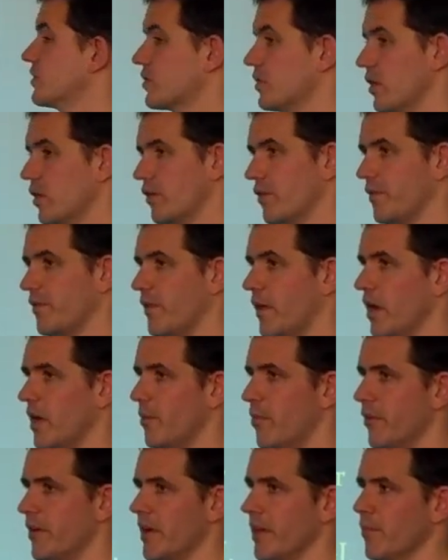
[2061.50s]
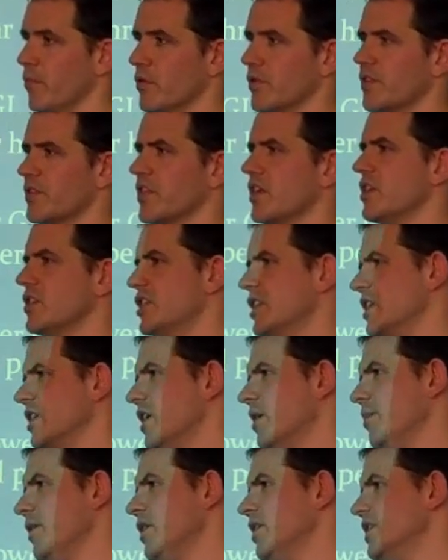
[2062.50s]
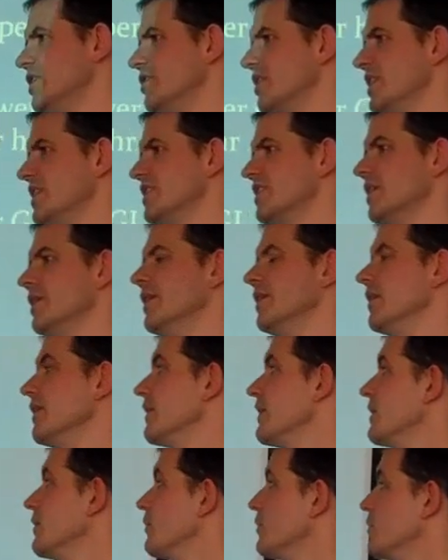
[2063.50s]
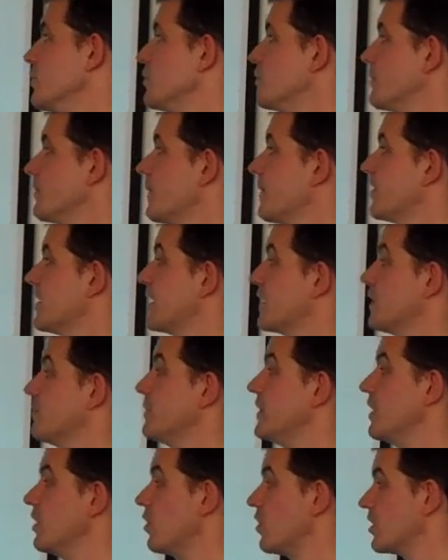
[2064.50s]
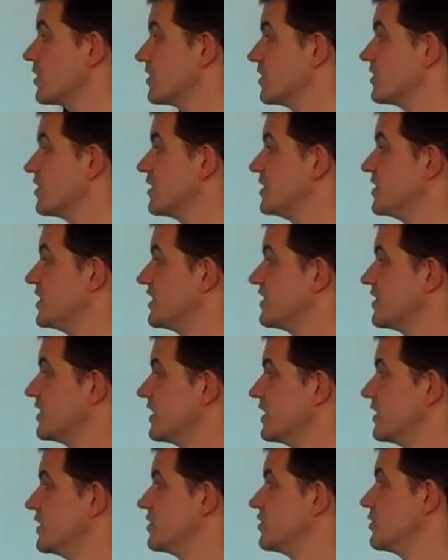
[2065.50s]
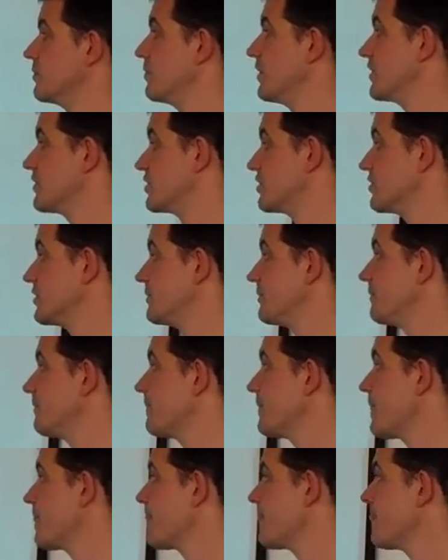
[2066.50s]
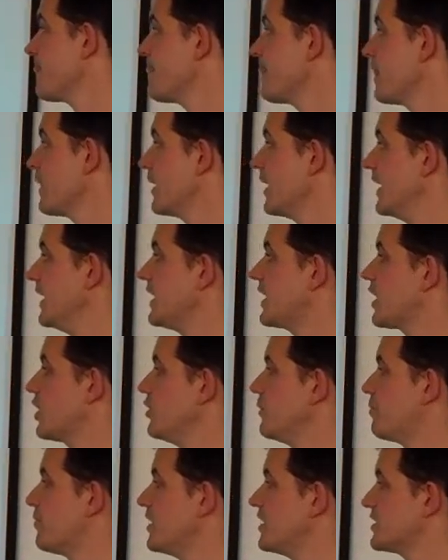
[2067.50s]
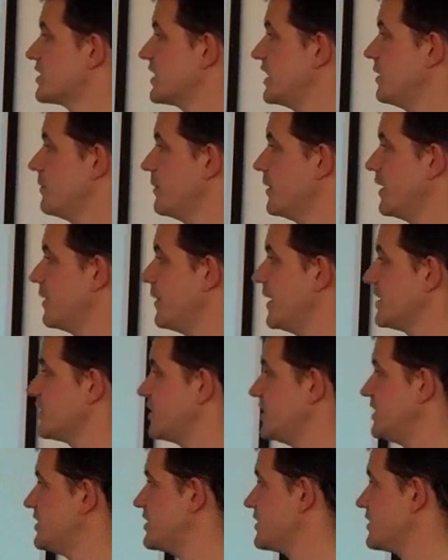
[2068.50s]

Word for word: make sure it's got a lot of fibre in it, more starchy carbohydrates, and then, then it will take a bit longer to digest and get into your bloodstream. Include branched chain amino